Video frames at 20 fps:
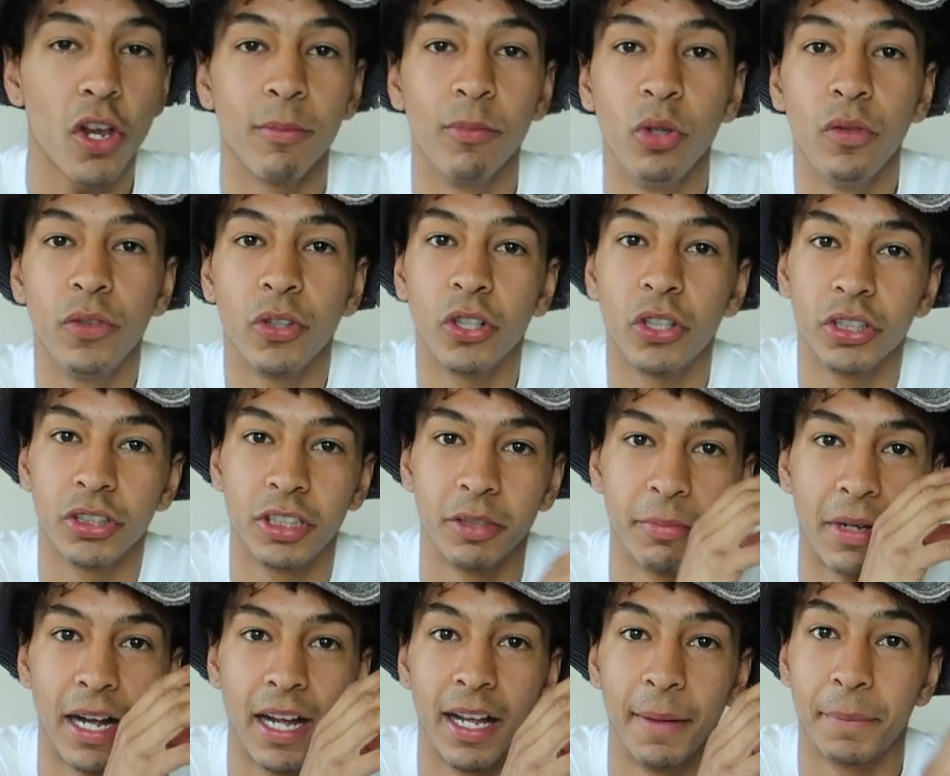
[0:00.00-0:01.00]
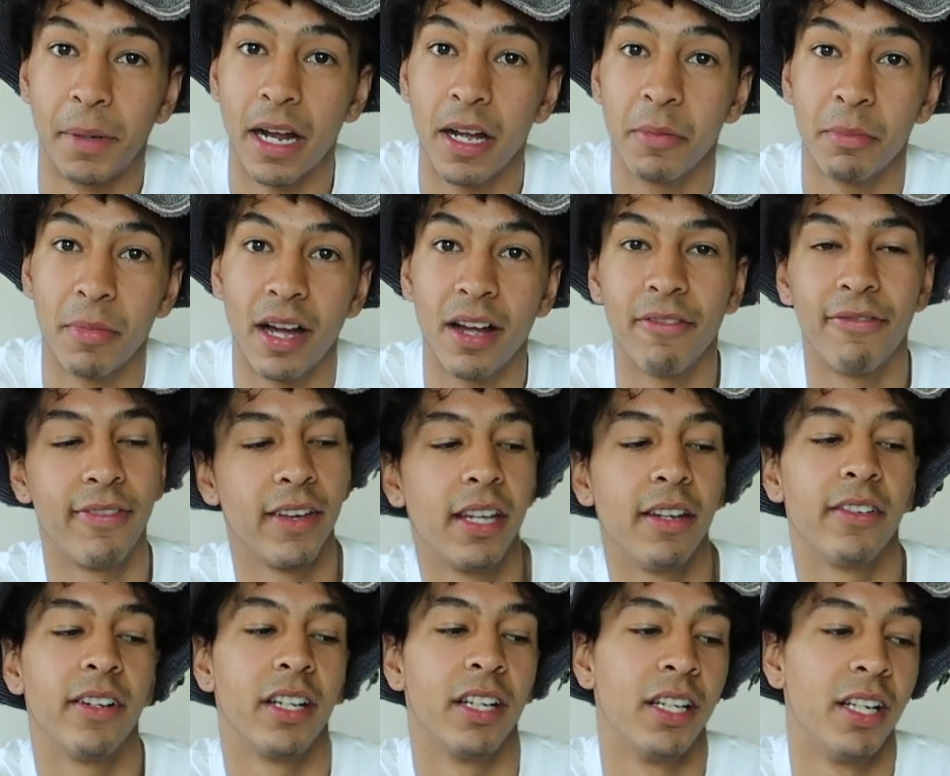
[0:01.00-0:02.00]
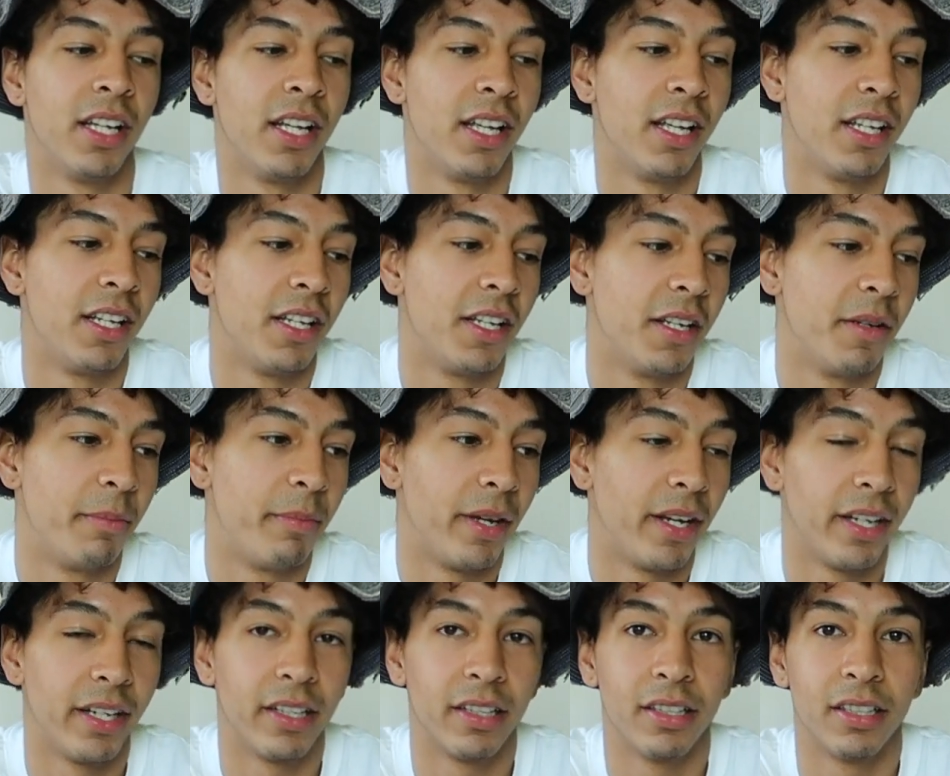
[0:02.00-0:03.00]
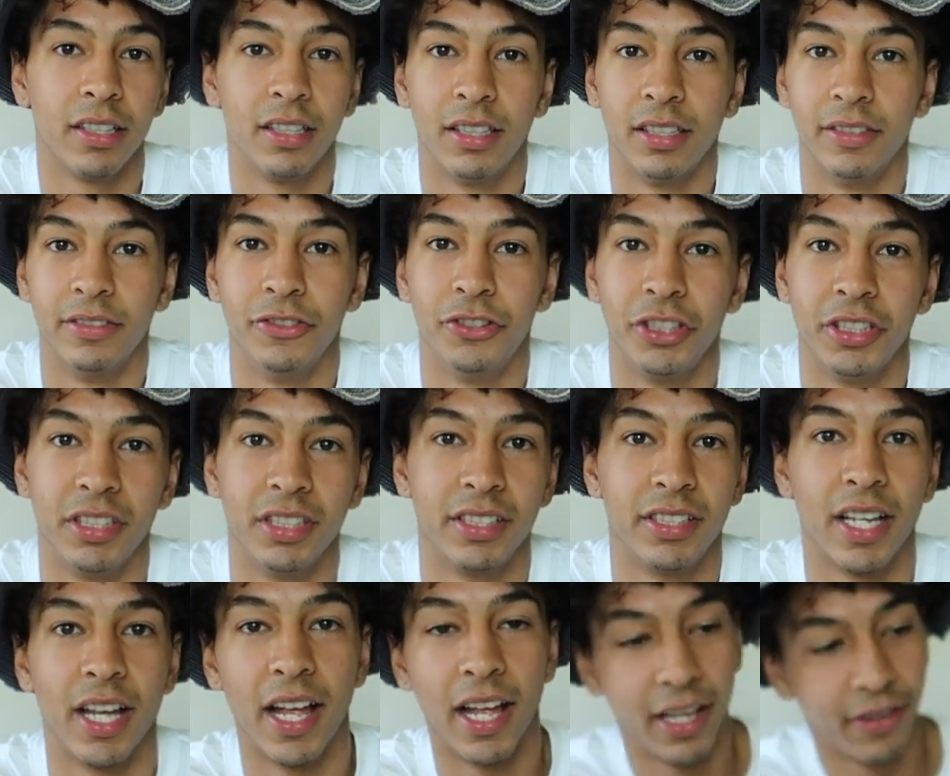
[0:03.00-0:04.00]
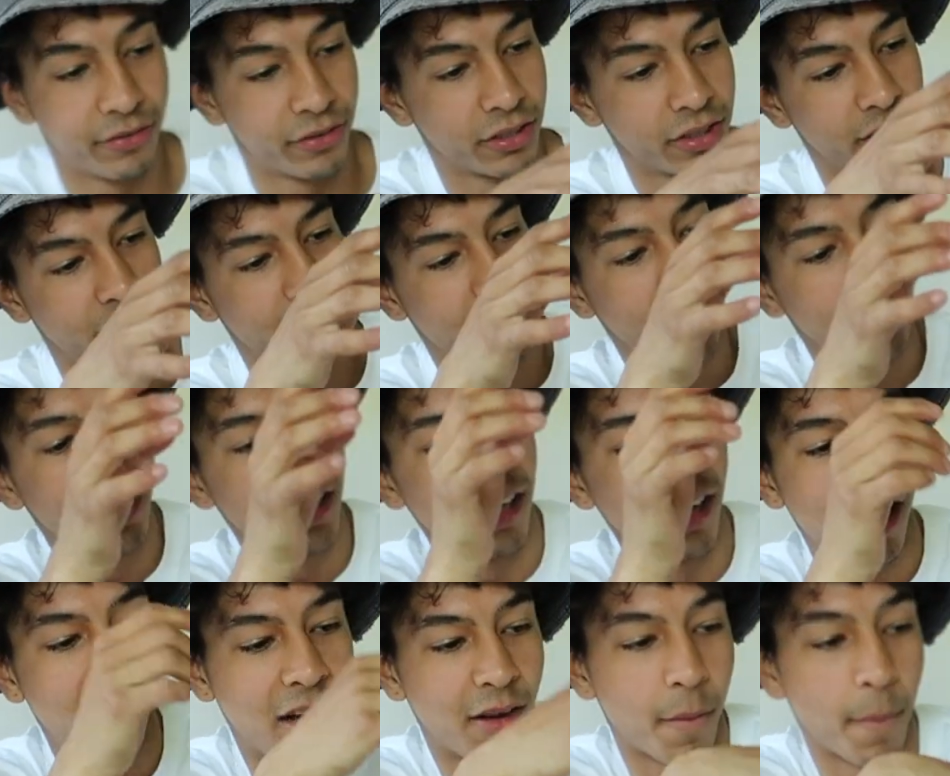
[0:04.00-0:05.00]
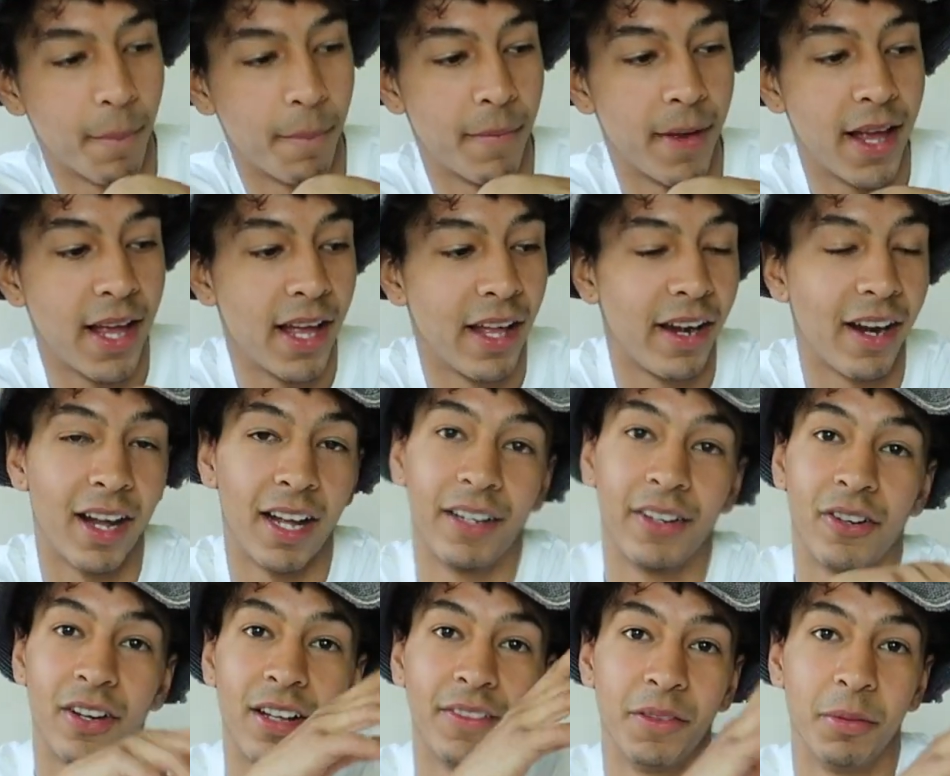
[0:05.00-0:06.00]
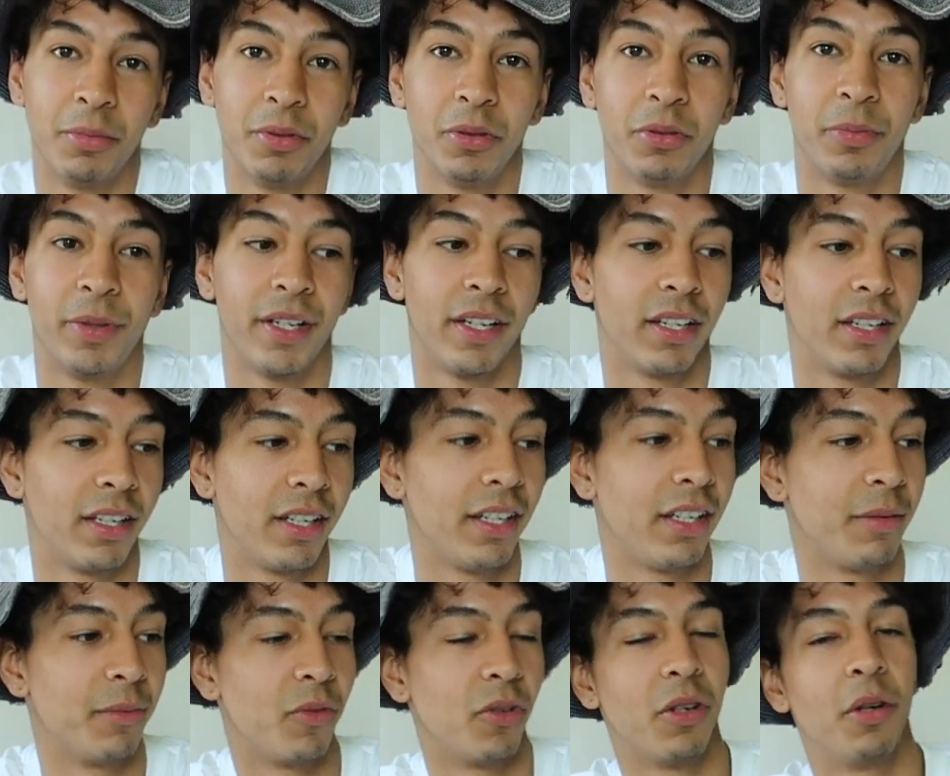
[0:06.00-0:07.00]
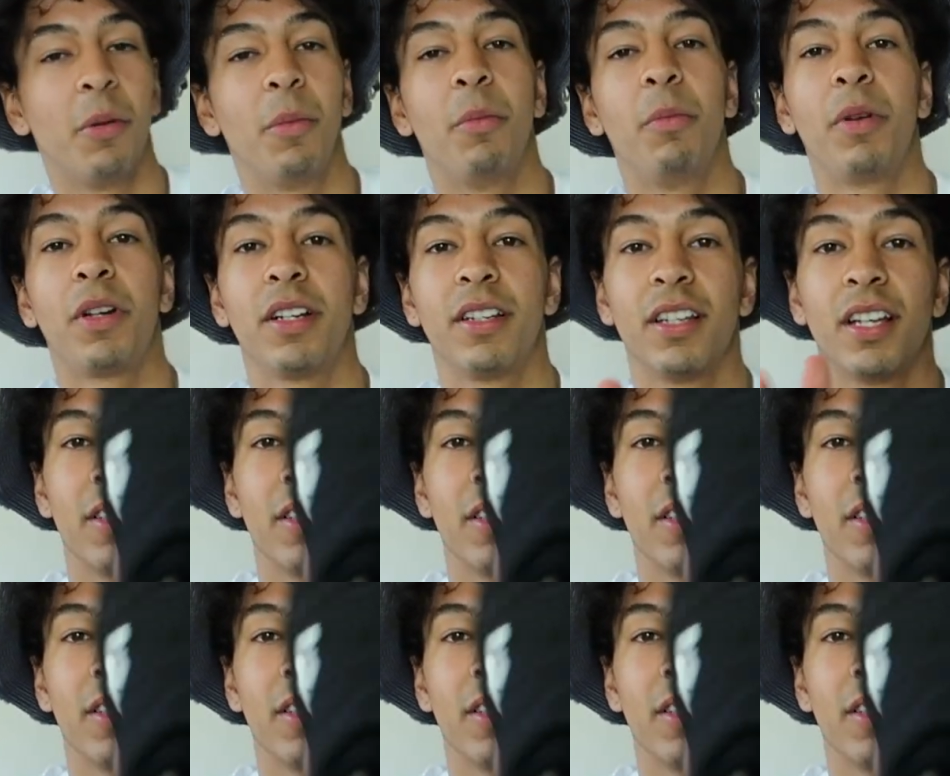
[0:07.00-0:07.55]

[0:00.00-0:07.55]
Moving on to my probably my favorite pair of jeans ever. Um, mad I don't have the blue pair anymore because